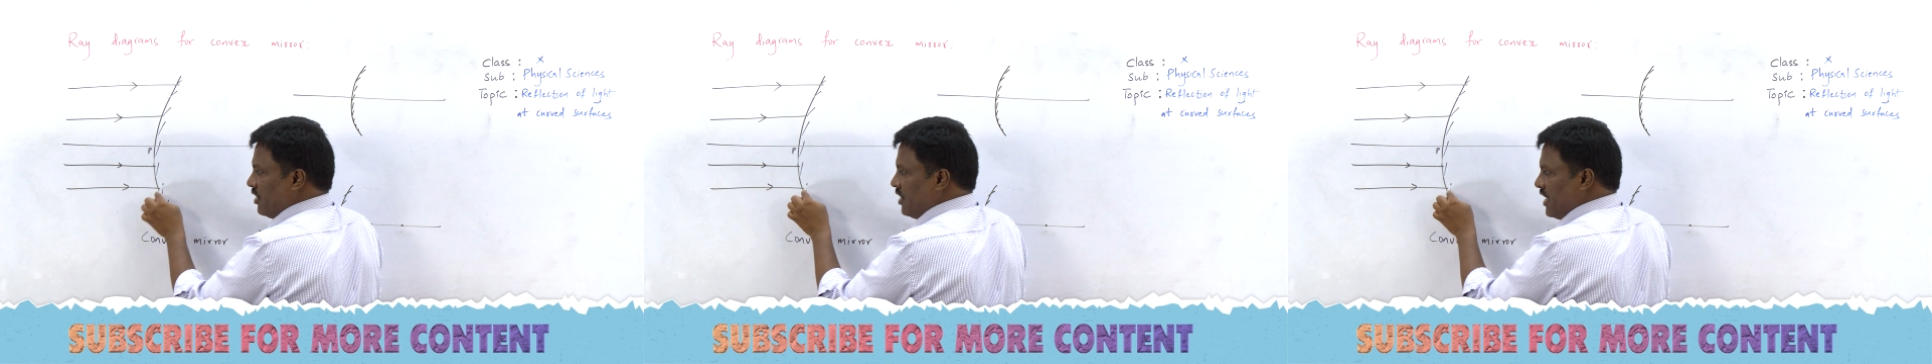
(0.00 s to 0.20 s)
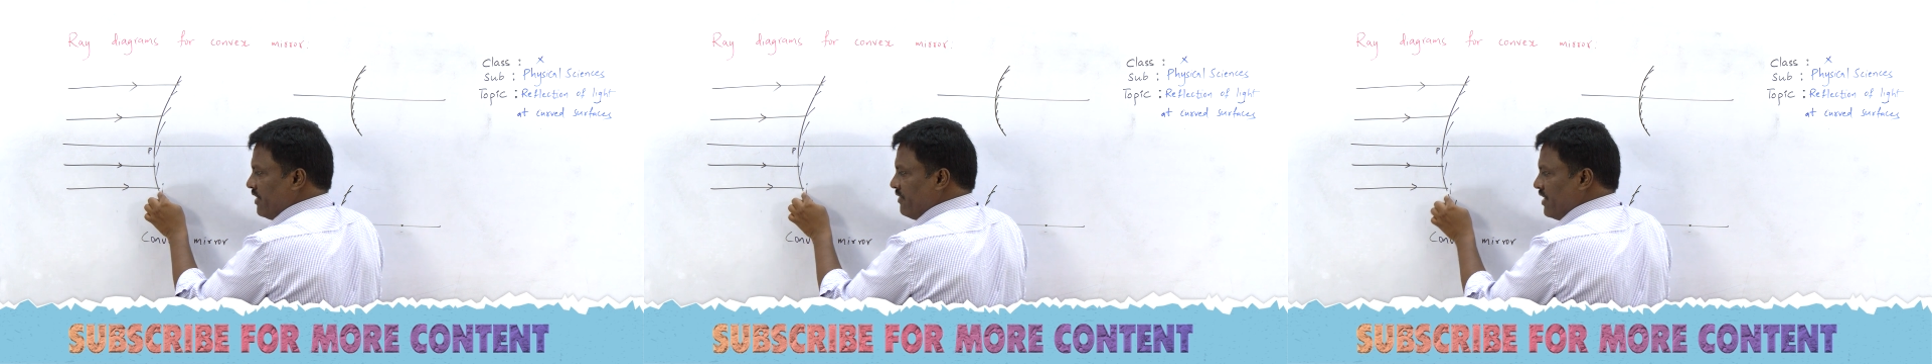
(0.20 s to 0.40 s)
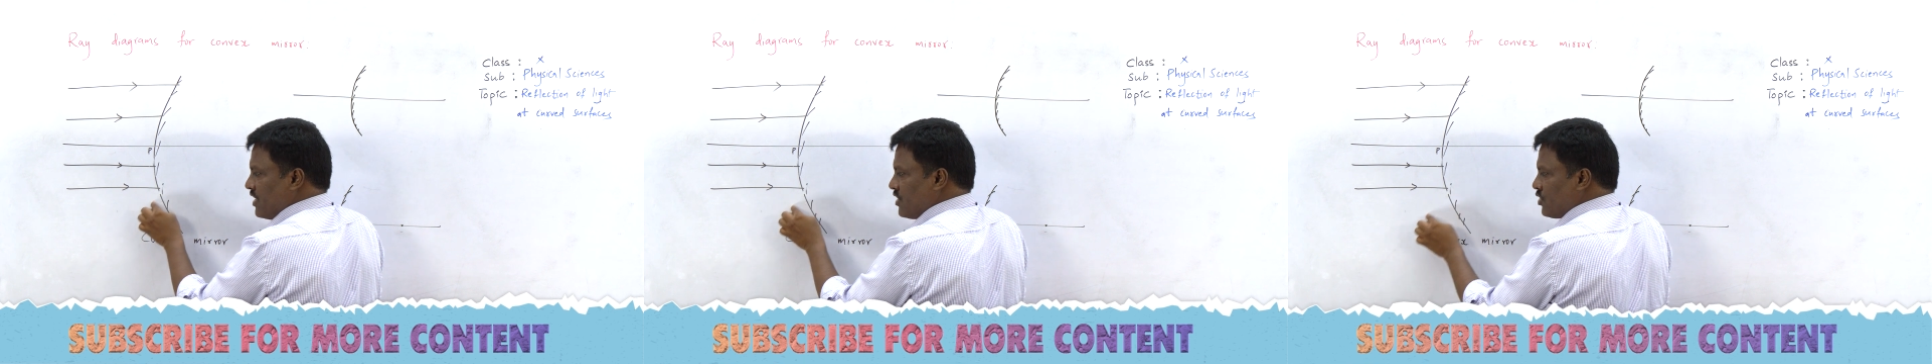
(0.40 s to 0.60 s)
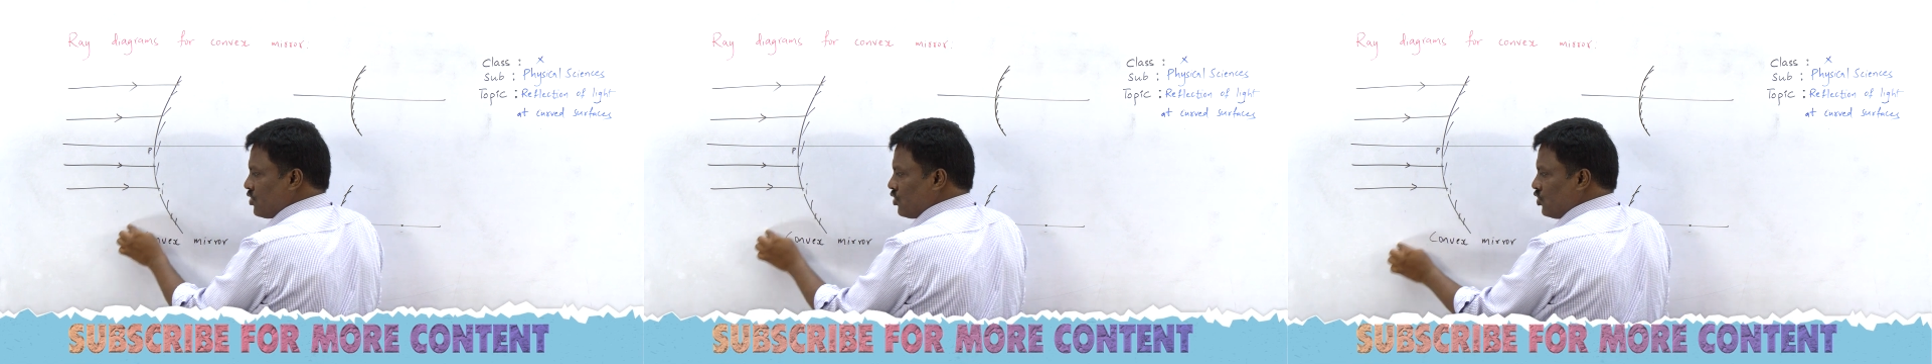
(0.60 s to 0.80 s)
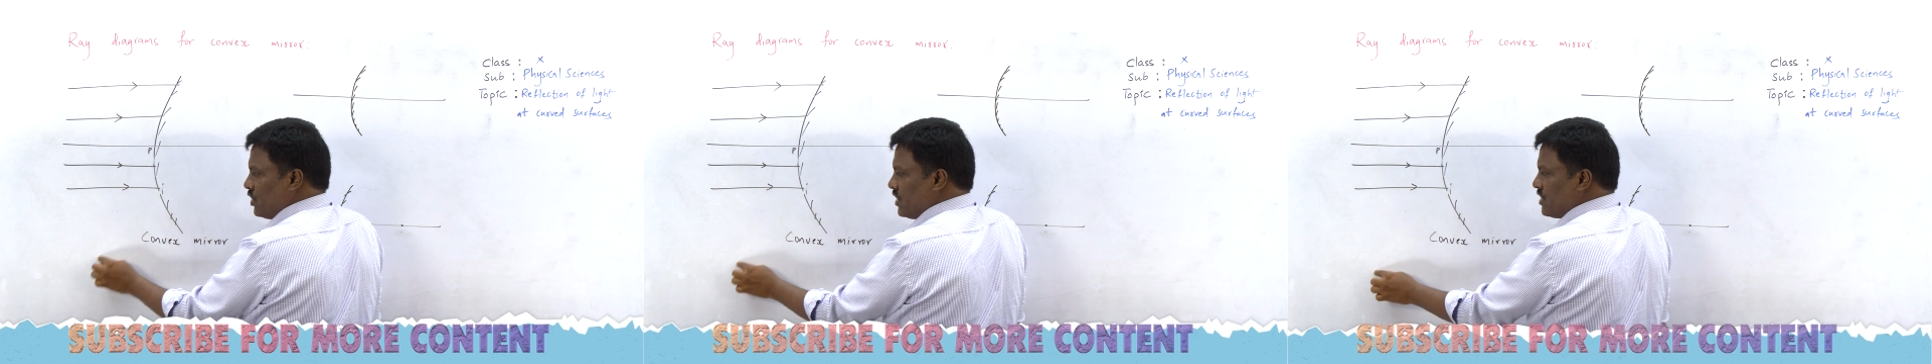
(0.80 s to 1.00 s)
deviates
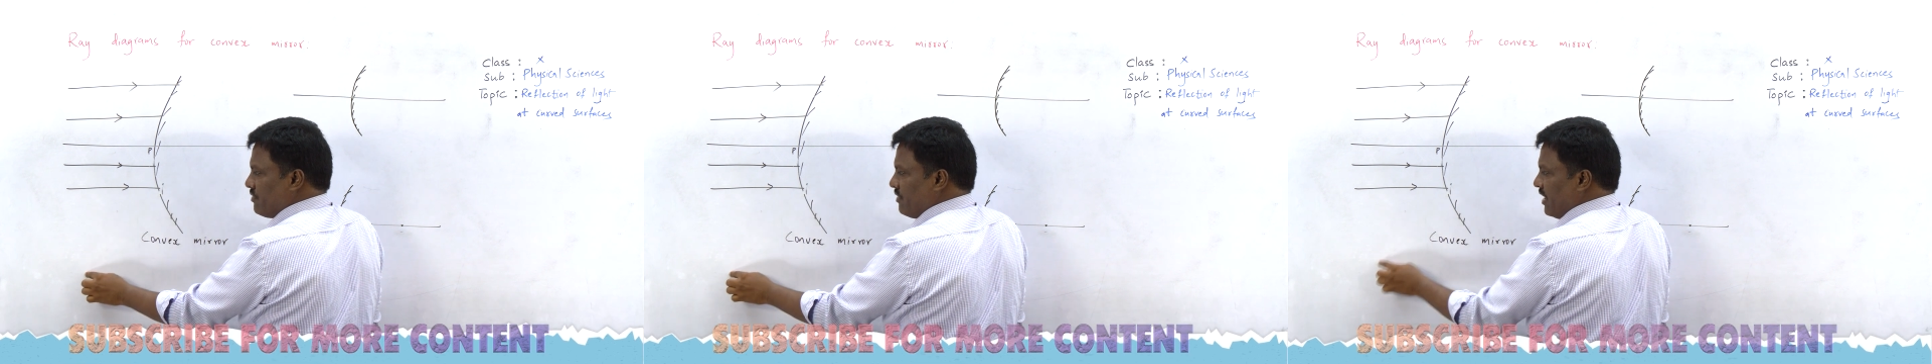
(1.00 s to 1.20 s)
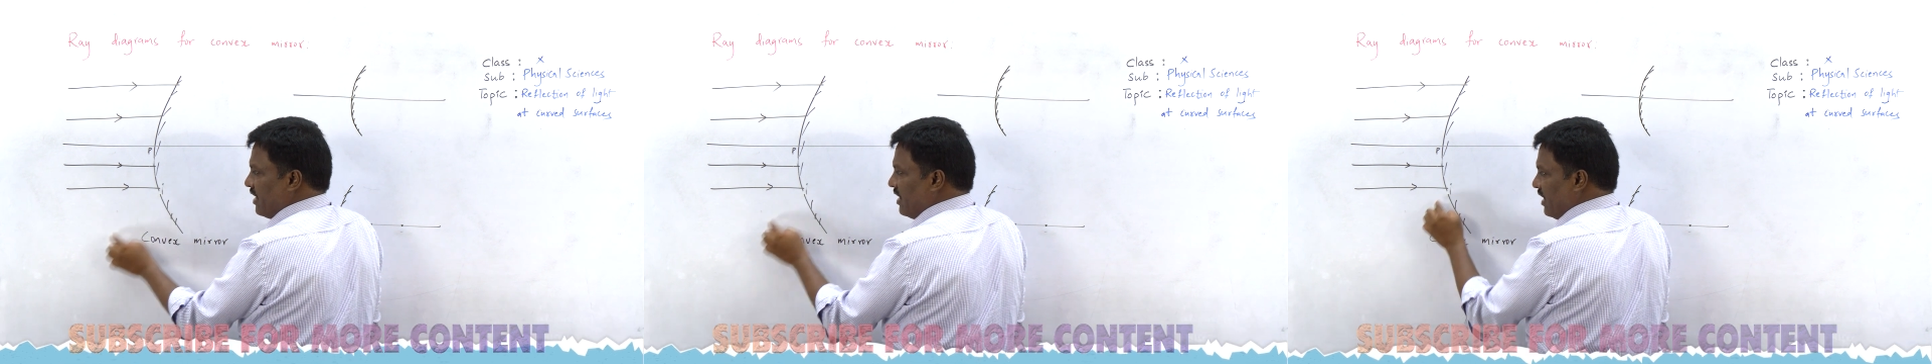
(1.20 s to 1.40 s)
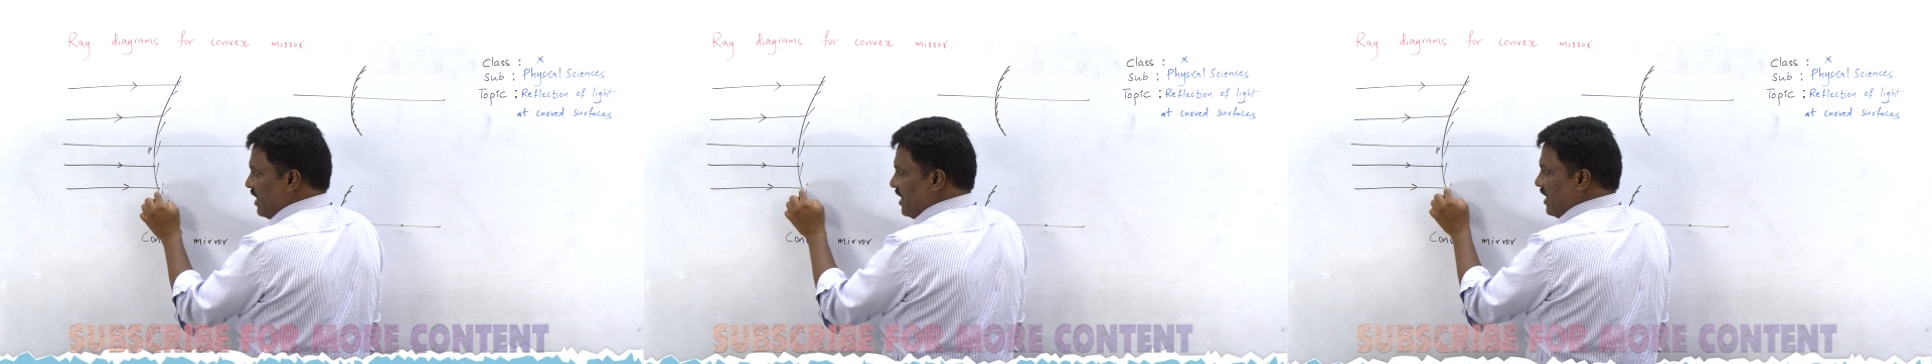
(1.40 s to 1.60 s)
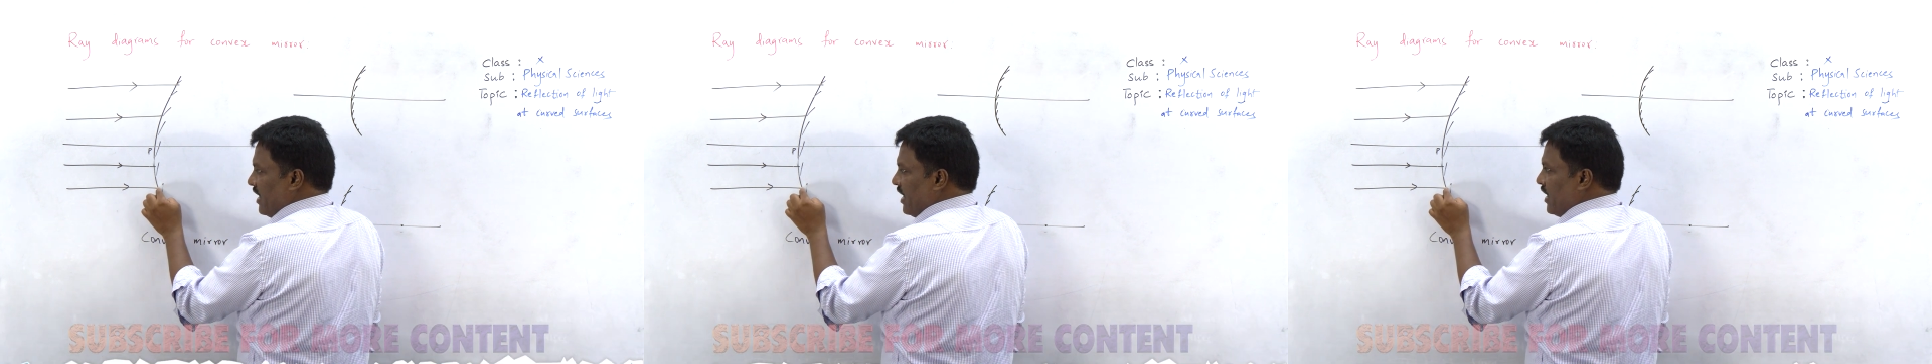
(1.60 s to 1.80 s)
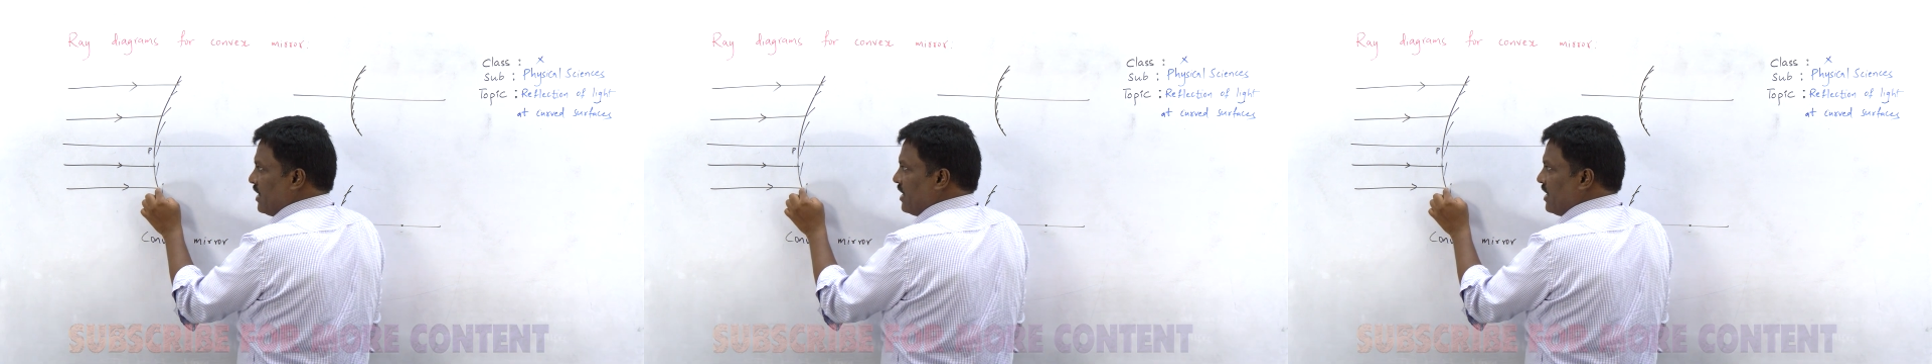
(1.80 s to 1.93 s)
through this way. It